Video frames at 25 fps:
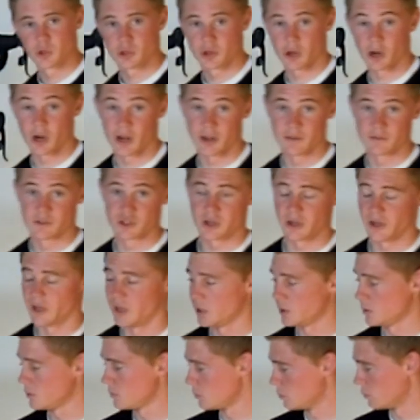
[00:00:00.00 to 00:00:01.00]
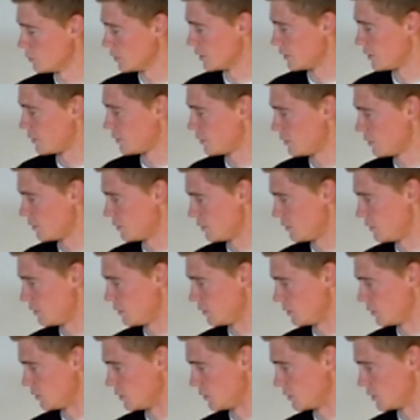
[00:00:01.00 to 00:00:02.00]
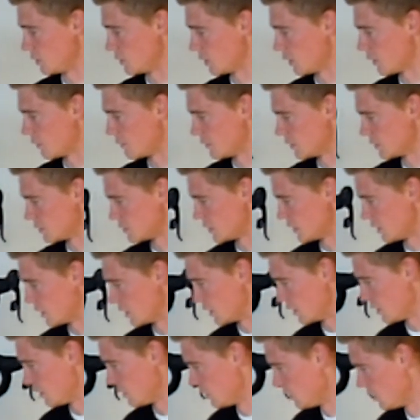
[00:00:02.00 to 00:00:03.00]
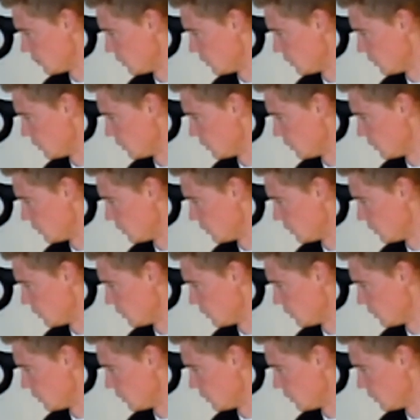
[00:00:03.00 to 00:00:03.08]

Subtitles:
drivetrain with the FSA